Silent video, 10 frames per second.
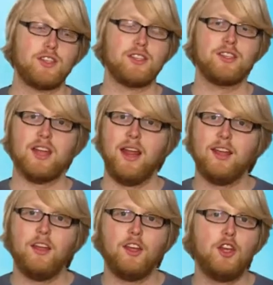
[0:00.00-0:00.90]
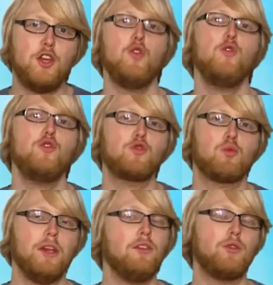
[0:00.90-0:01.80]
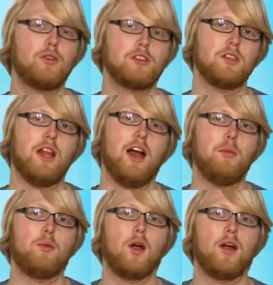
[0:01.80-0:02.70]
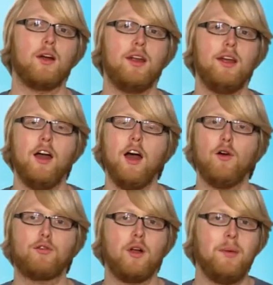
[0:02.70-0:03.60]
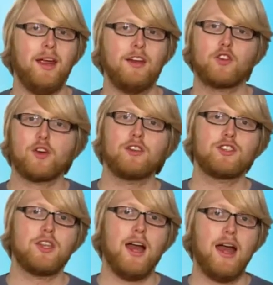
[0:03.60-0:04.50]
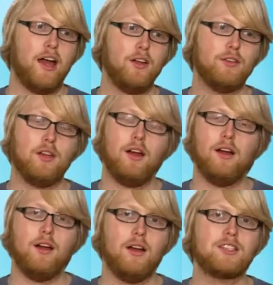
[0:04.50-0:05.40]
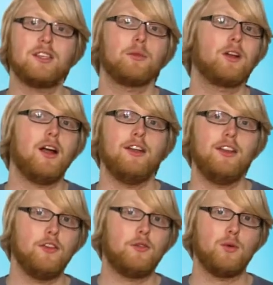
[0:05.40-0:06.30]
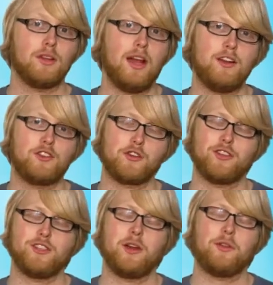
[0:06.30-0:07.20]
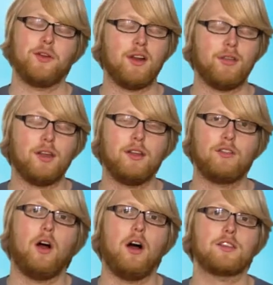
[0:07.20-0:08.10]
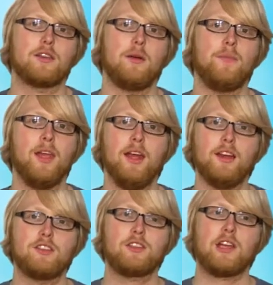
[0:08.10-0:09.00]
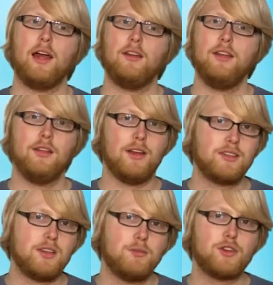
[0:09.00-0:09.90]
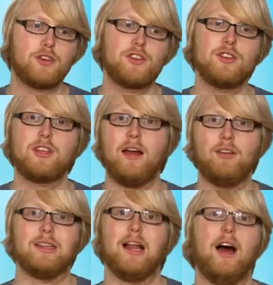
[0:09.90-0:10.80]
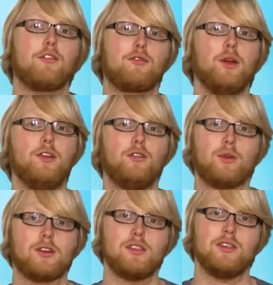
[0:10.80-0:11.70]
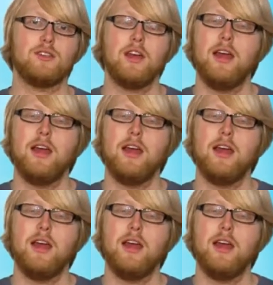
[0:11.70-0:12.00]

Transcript: This is a huge resource library from a church that has a similar idea to a lot of churches out there, and I think it's awesome, is this idea that some churches have a lot of resources